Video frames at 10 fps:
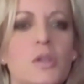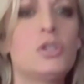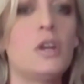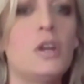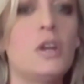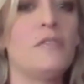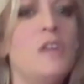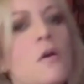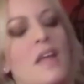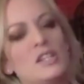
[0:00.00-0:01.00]
You should
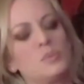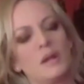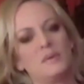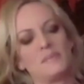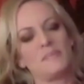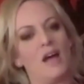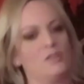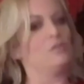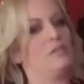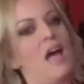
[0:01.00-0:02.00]
have known that's what it was
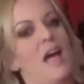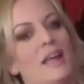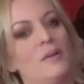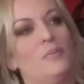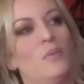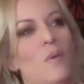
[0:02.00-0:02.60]
about. You're lying.